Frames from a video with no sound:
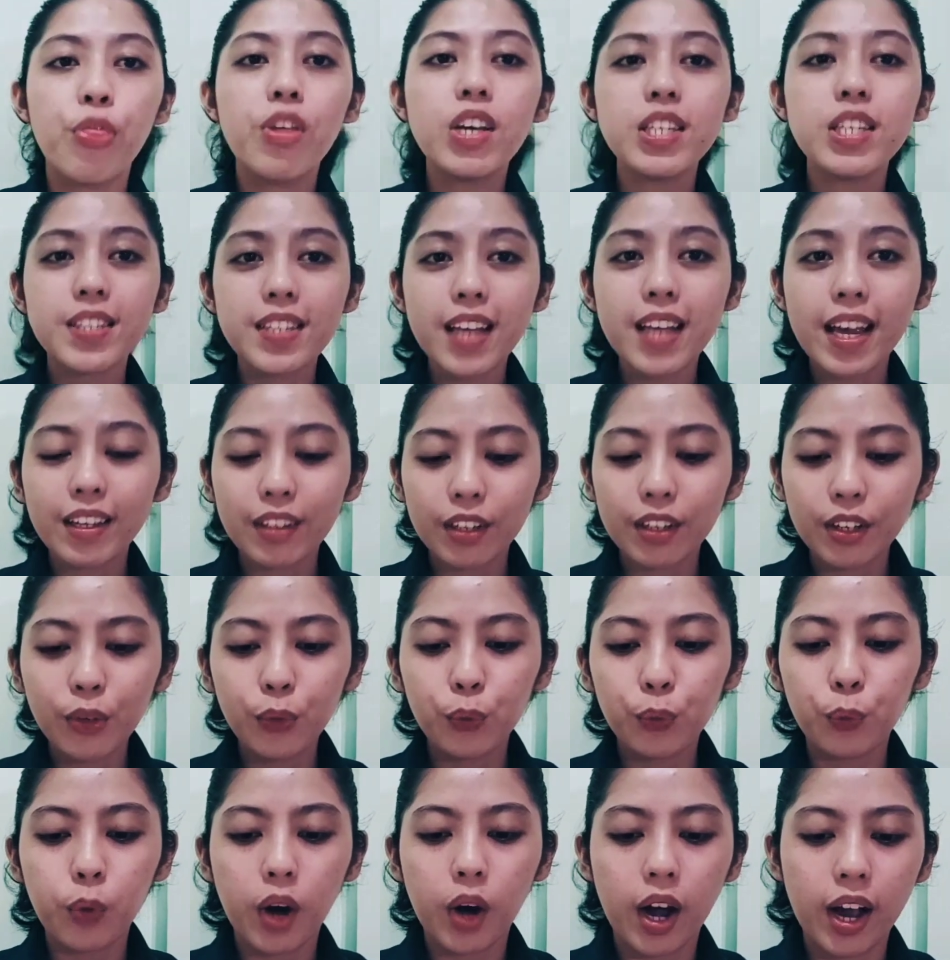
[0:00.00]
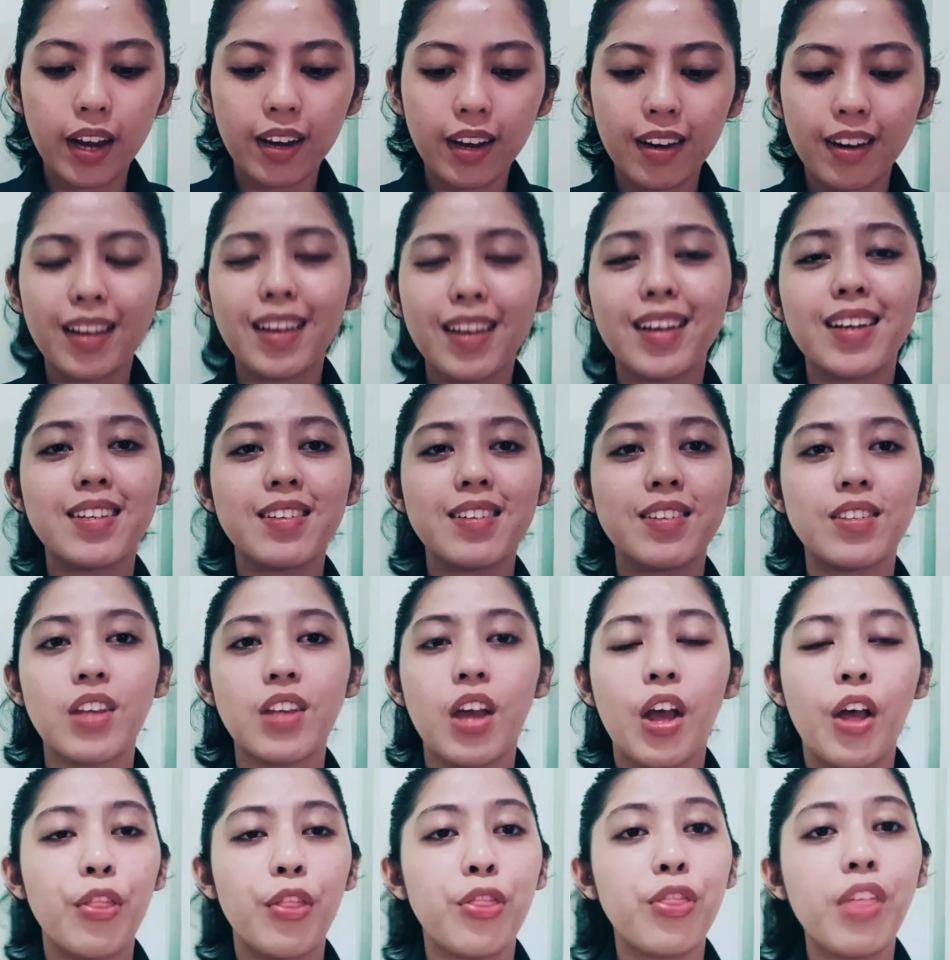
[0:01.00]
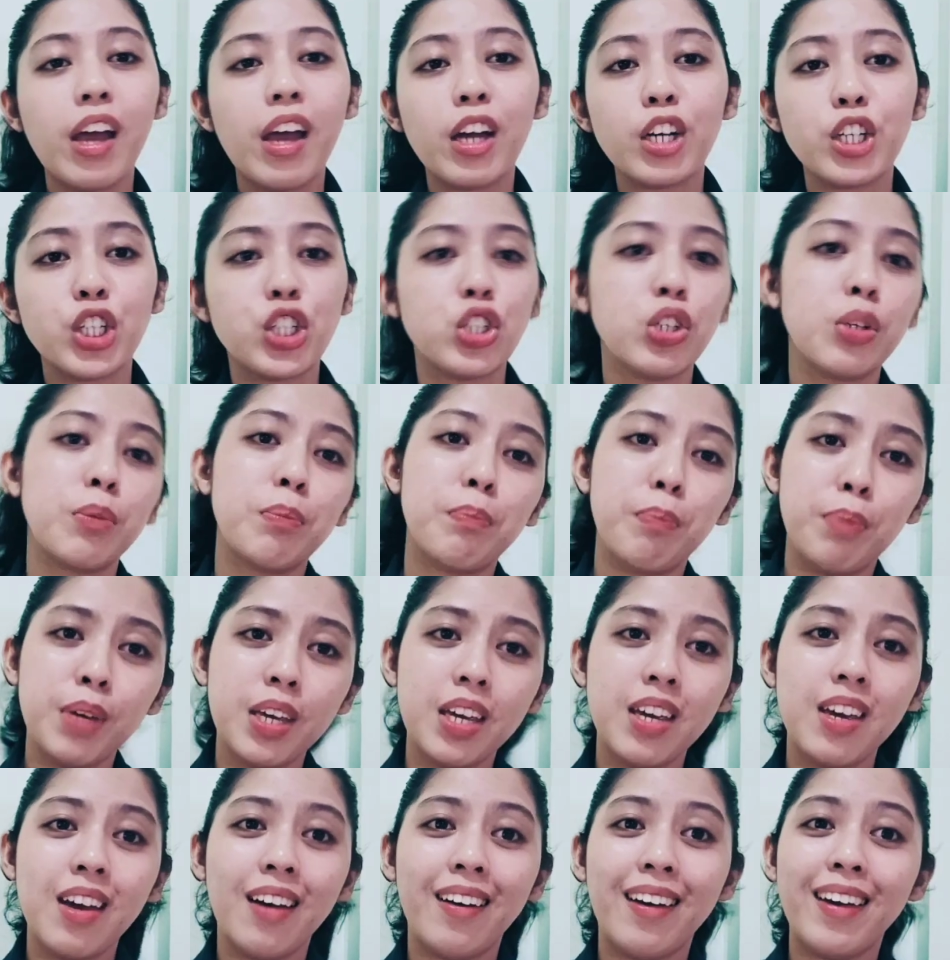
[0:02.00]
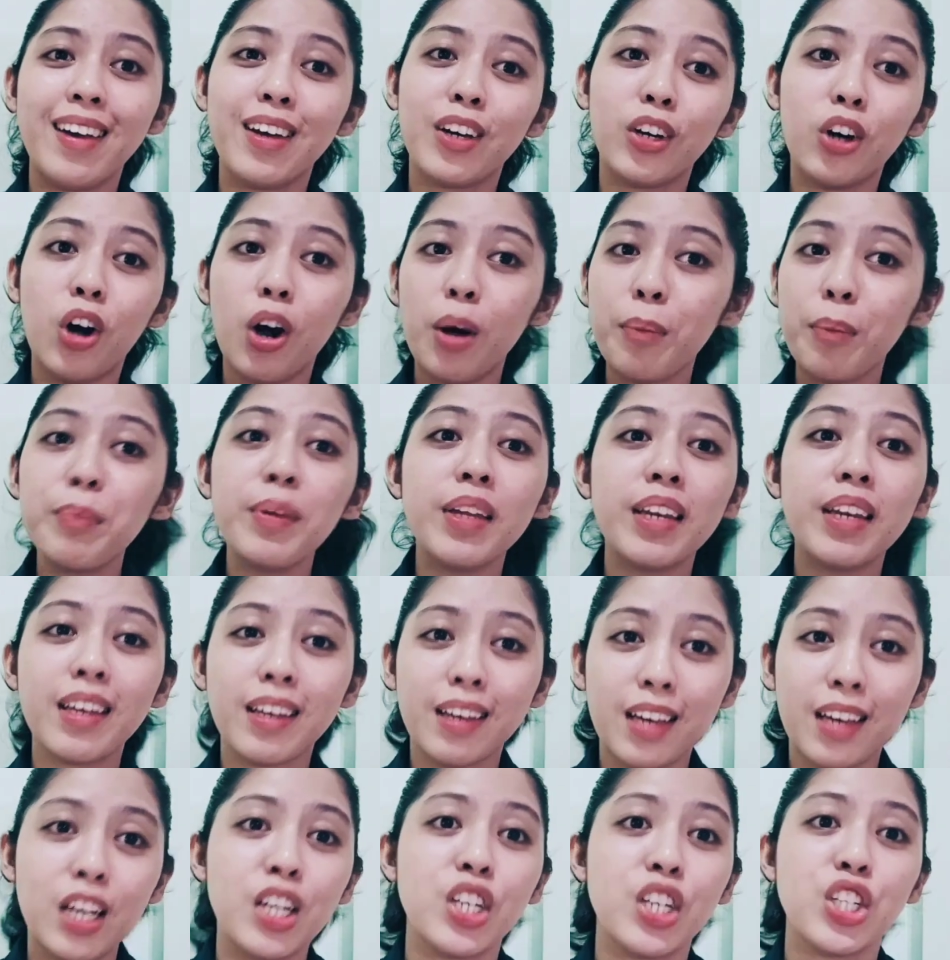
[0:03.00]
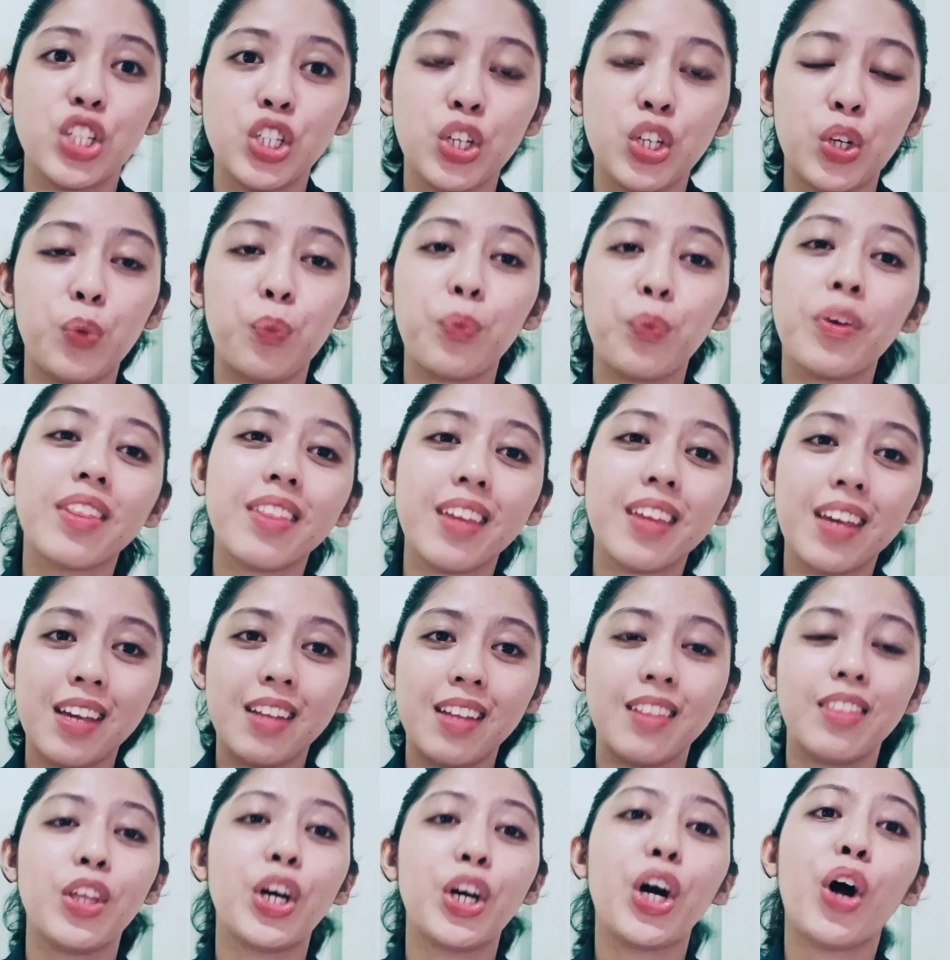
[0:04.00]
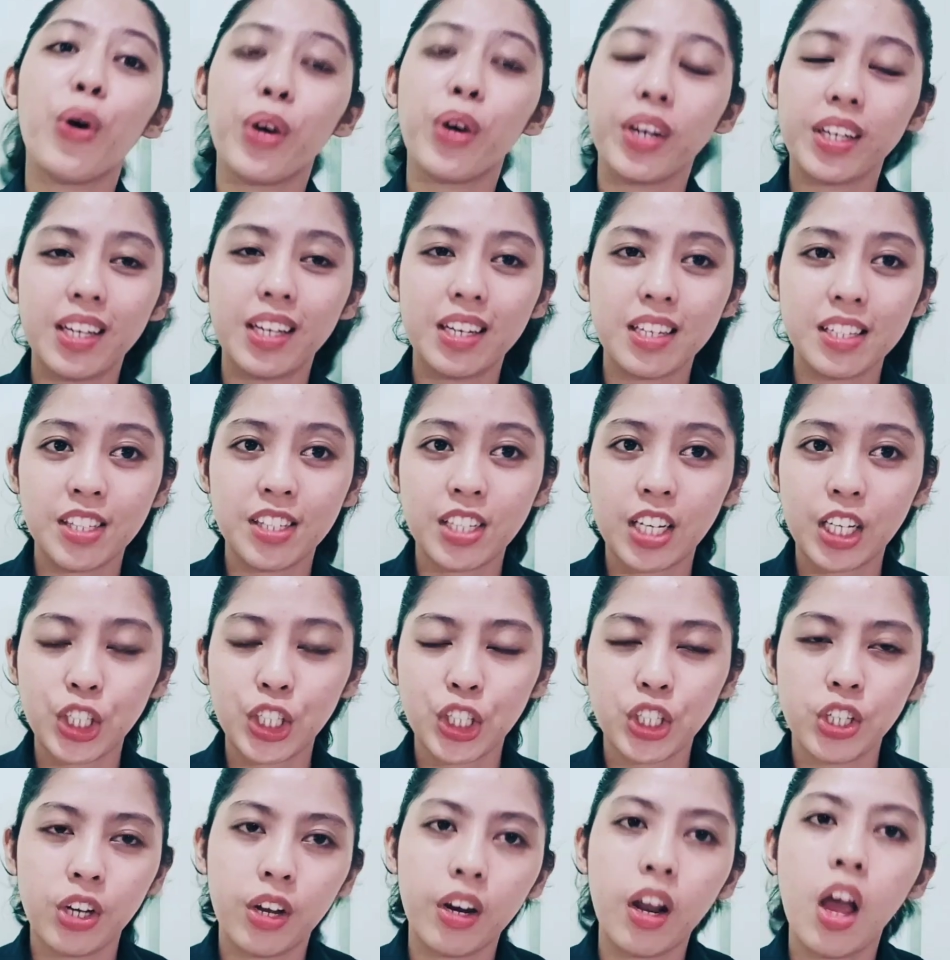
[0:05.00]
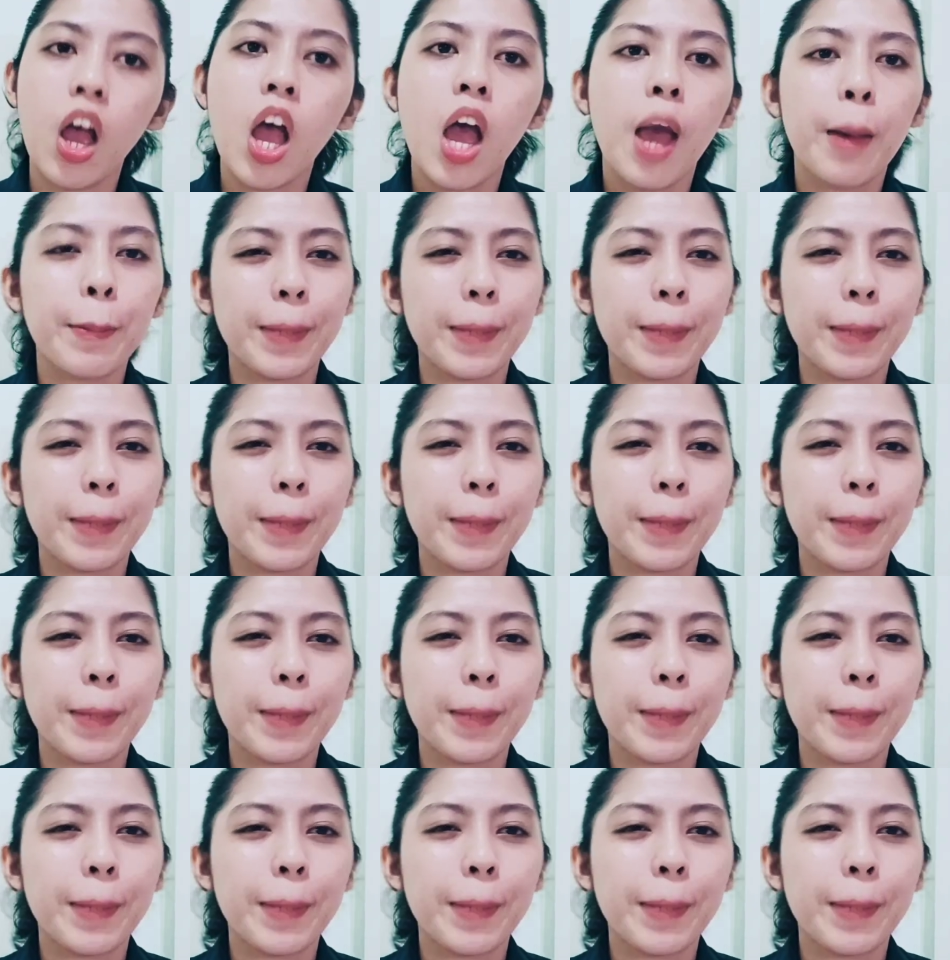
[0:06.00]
The second one is there should be a communication within the organization,